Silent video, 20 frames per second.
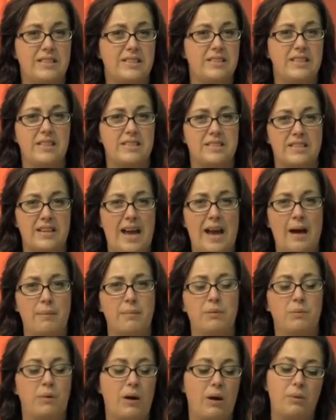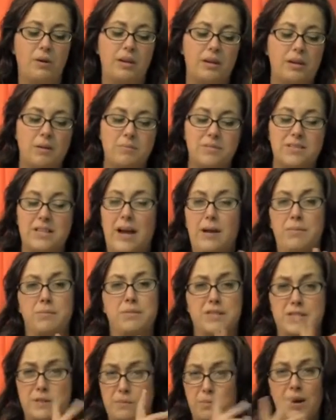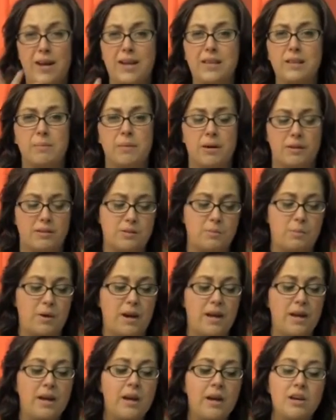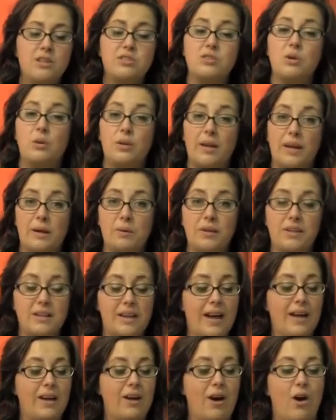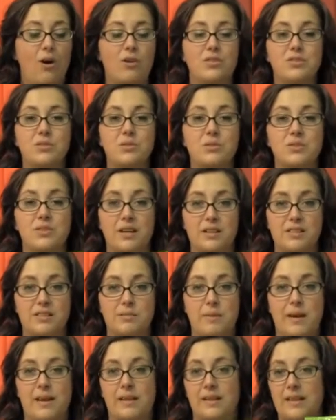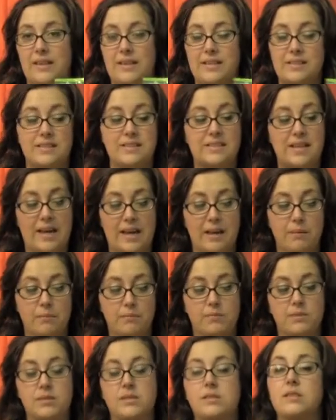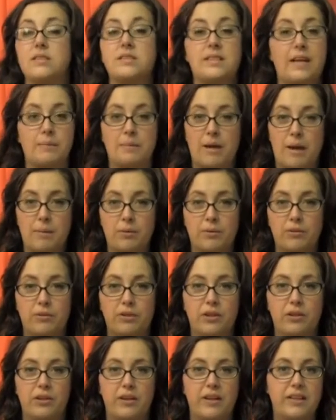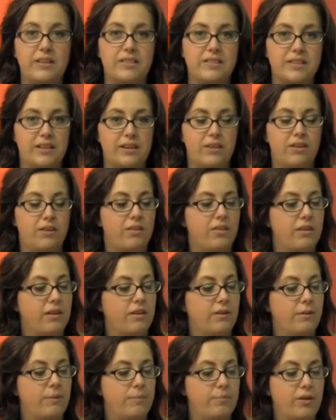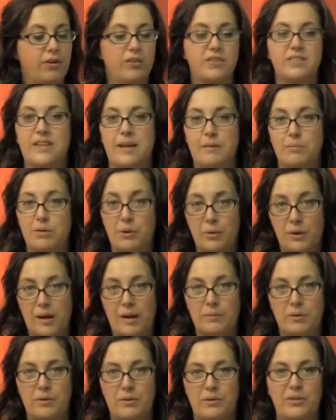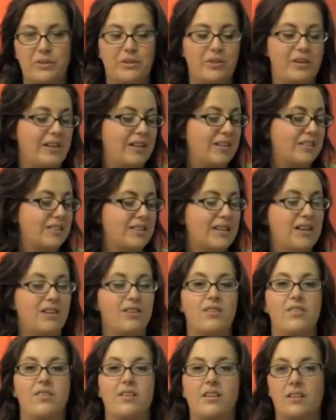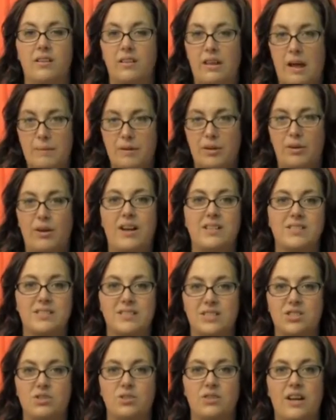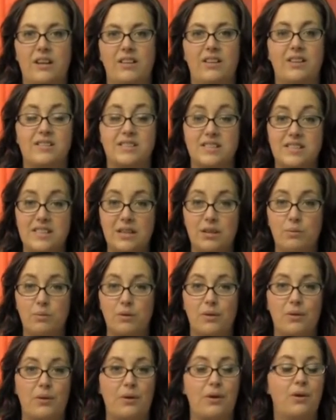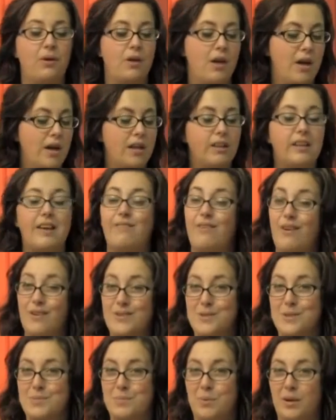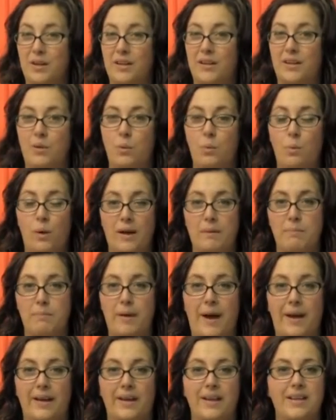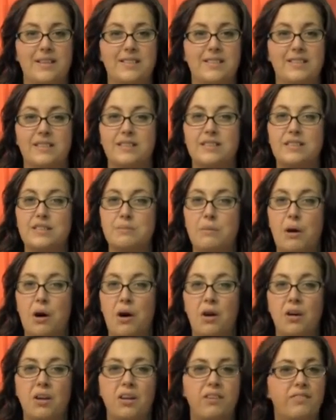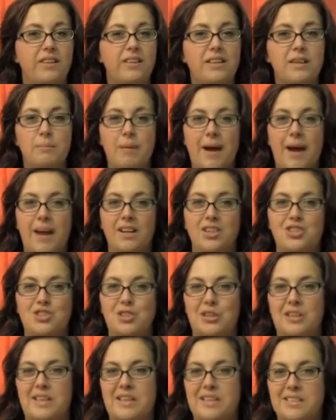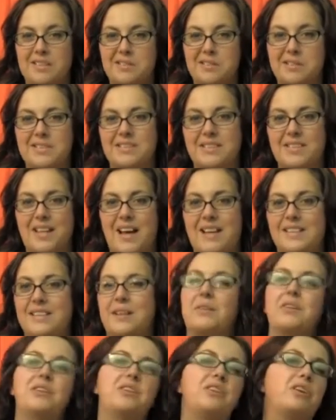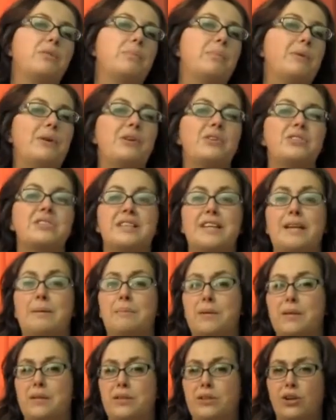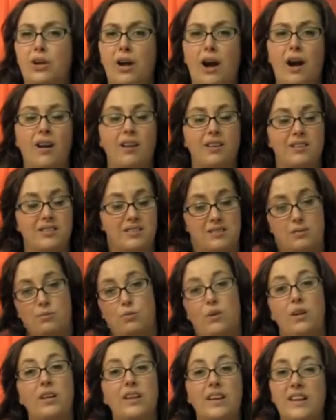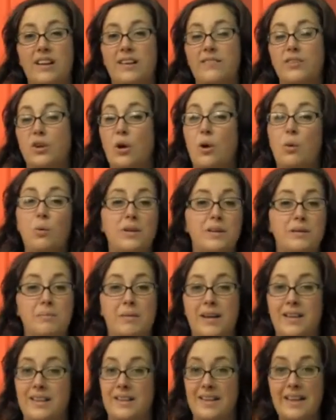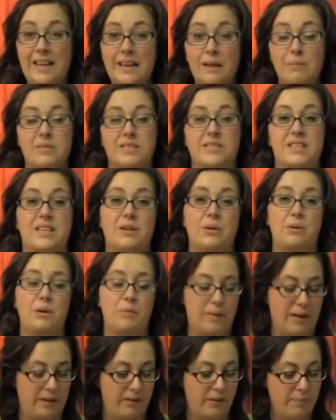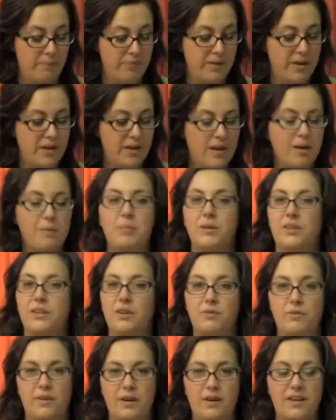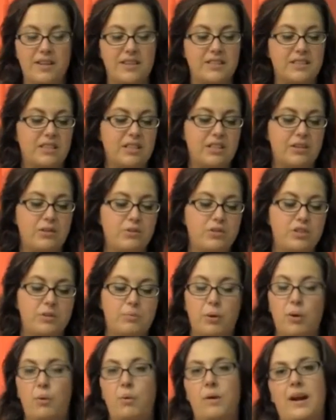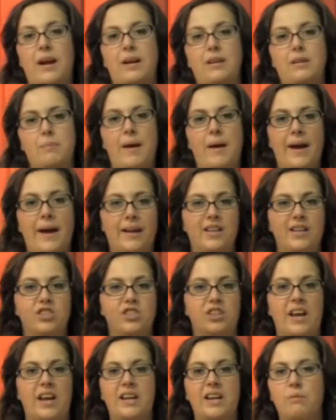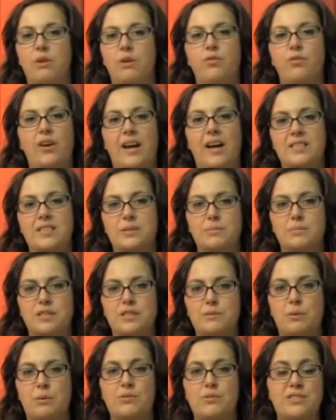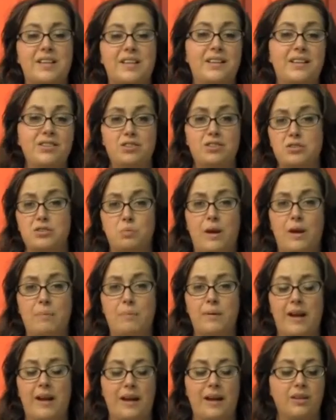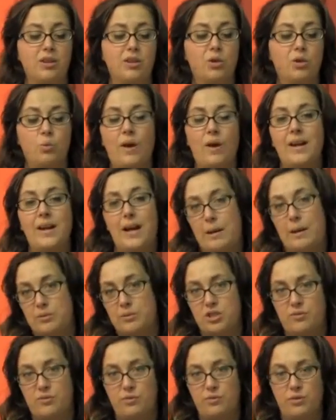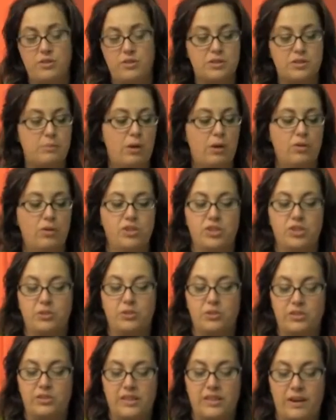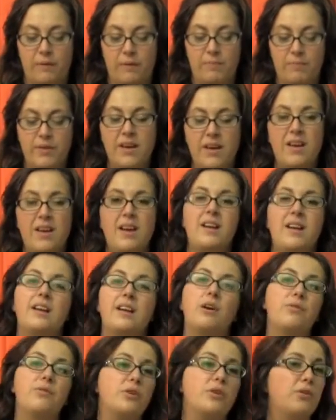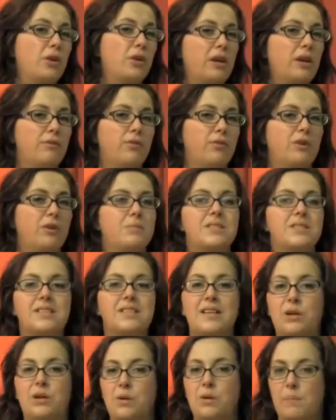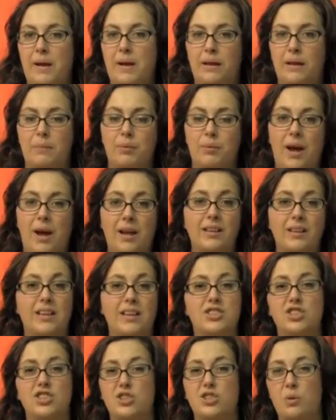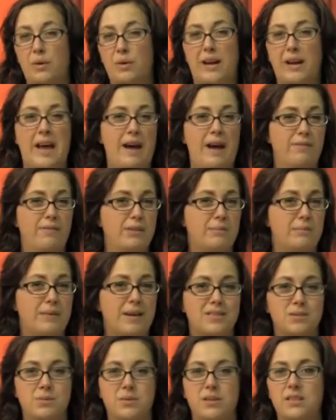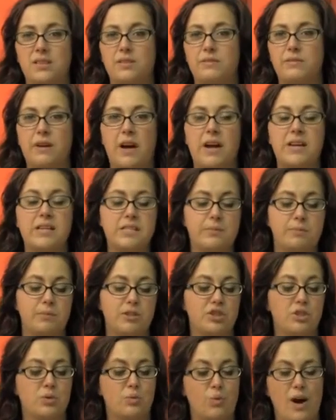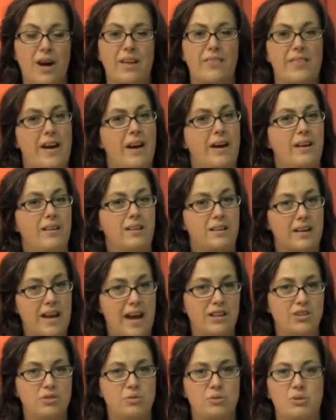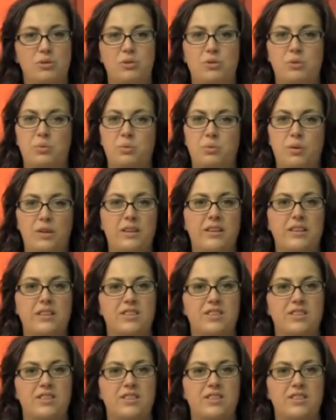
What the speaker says: doesn't happen well when it comes time to spray the bug spray, so Liquid Net also does make these same chemical ingredients here, same no chemical ingredients here, the lemongrass, citronella, and cedarwood oil. They've also put it in a white packet. It's in a small convenient package. You can easily slide down into your purse, keep it in your car, because really you never know when you might need a mosquito repellent, but they're very easy to use. You pull one out of the package and anywhere you've got some exposed skin, just wipe it on. Great option for the smaller children there. Now if you're looking for a mosquito repellent product that you don't want to have to mess with a device, but you want that natural, really